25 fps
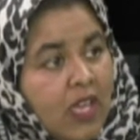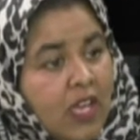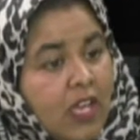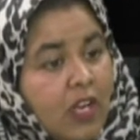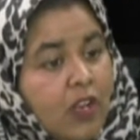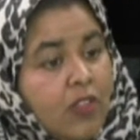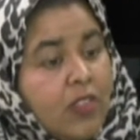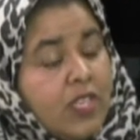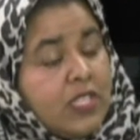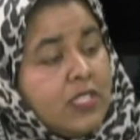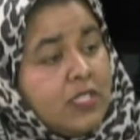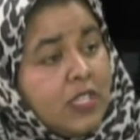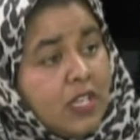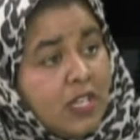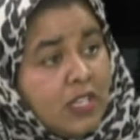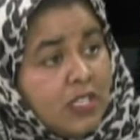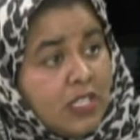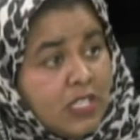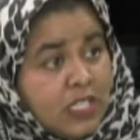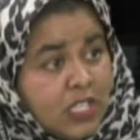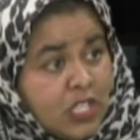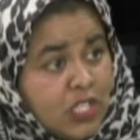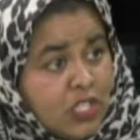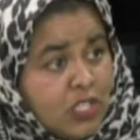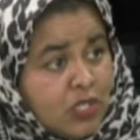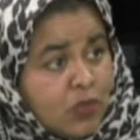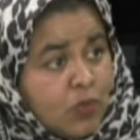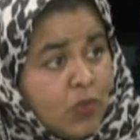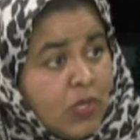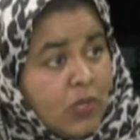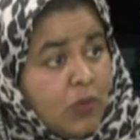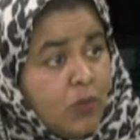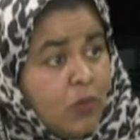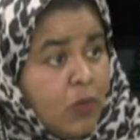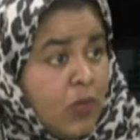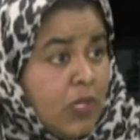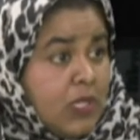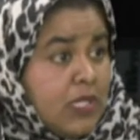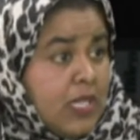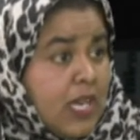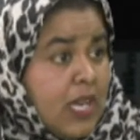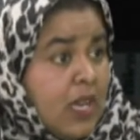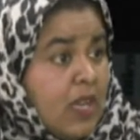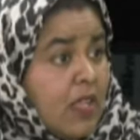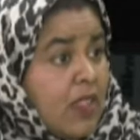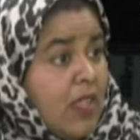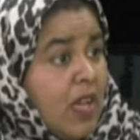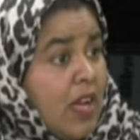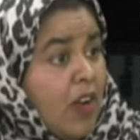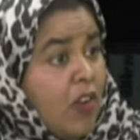there's certain decisions we'll
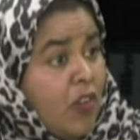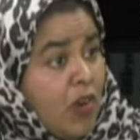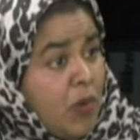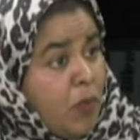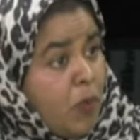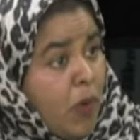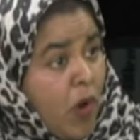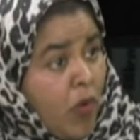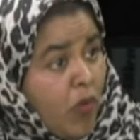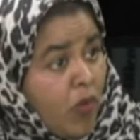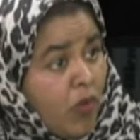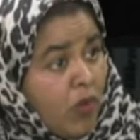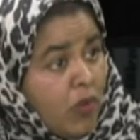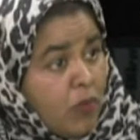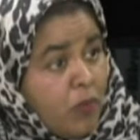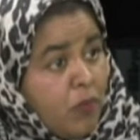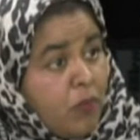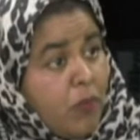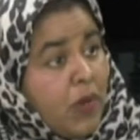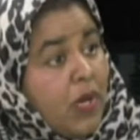take that are immoral,